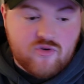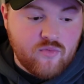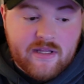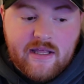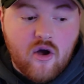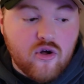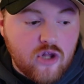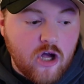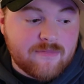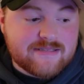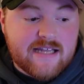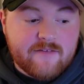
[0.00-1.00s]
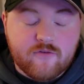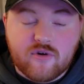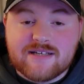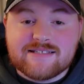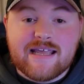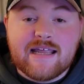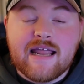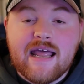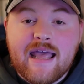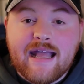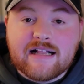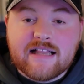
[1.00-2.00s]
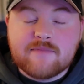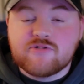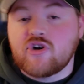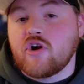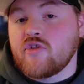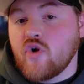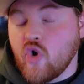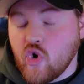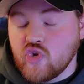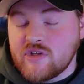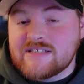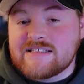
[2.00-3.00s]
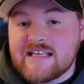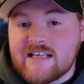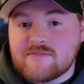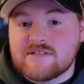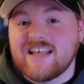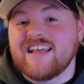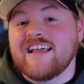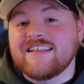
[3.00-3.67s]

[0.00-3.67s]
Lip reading: So really, Oklahoma State, Florida State, and Clemson are the only teams